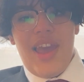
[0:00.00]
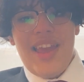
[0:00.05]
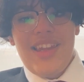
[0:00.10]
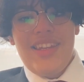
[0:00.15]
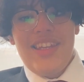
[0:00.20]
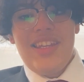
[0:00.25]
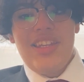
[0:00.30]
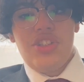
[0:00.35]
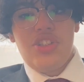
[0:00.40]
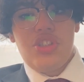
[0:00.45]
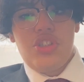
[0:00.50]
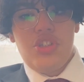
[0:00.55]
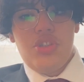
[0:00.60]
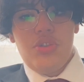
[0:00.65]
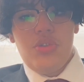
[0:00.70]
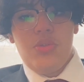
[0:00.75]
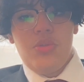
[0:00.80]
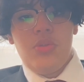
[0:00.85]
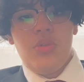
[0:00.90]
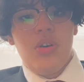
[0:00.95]
an
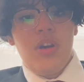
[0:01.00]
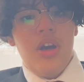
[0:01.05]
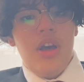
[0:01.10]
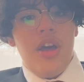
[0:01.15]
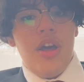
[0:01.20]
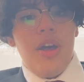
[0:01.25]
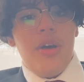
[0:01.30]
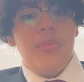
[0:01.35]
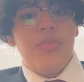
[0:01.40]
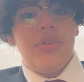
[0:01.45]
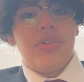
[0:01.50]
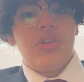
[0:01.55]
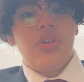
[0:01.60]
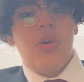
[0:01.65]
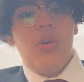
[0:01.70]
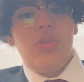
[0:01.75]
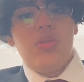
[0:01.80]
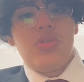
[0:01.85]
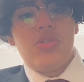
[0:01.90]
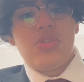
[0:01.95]
issue, but
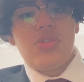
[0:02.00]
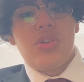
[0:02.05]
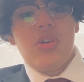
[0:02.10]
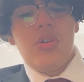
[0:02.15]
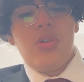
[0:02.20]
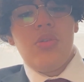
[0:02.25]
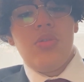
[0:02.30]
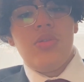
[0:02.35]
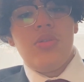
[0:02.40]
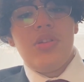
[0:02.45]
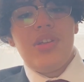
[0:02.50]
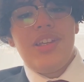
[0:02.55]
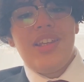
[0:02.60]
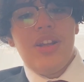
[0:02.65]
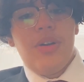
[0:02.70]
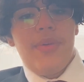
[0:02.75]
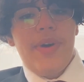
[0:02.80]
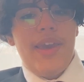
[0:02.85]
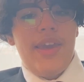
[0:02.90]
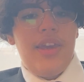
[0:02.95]
also in
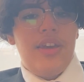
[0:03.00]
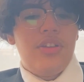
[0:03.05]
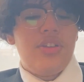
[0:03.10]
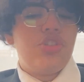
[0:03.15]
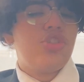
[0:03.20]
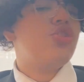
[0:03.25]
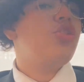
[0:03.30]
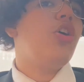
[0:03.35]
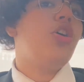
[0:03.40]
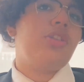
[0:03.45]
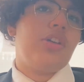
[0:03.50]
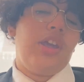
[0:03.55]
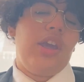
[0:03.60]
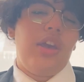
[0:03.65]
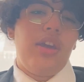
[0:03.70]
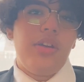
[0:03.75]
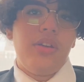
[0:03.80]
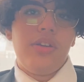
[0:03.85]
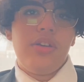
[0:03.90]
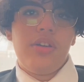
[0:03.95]
a way
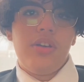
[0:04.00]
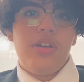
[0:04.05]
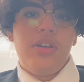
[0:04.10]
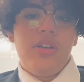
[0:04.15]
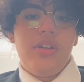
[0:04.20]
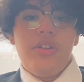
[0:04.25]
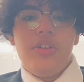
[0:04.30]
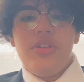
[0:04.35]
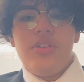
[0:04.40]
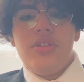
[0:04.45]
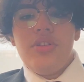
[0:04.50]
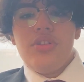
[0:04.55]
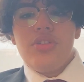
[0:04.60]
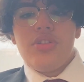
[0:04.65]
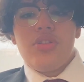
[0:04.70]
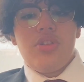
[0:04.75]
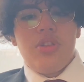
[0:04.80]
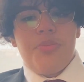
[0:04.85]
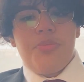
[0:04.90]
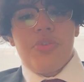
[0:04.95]
talking
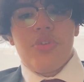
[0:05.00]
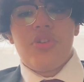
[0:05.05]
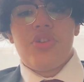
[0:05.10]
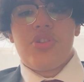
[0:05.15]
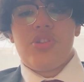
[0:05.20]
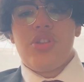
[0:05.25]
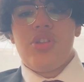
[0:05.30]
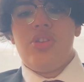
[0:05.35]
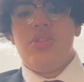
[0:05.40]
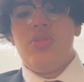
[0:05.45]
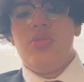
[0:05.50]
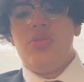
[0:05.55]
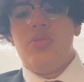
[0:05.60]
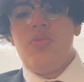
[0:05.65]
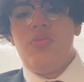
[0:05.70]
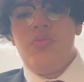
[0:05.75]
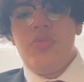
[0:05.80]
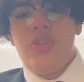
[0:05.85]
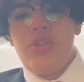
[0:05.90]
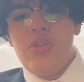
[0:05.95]
to the person who
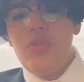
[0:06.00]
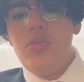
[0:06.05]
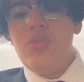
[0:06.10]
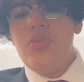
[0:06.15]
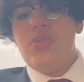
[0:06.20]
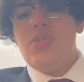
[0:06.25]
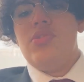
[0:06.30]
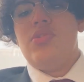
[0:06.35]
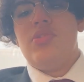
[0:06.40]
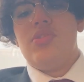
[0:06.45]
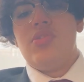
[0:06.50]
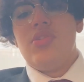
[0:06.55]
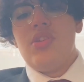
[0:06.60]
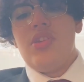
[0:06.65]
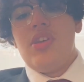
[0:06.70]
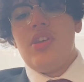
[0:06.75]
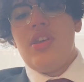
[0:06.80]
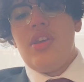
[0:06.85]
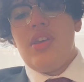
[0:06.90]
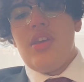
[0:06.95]
views,
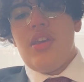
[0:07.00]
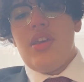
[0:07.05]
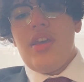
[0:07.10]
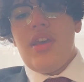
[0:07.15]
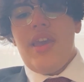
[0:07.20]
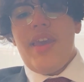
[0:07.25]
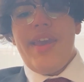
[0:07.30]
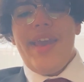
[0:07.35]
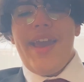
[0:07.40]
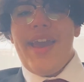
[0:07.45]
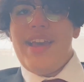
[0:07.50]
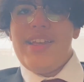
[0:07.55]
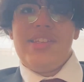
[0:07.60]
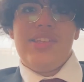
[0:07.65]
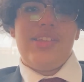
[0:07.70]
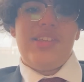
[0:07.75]
as it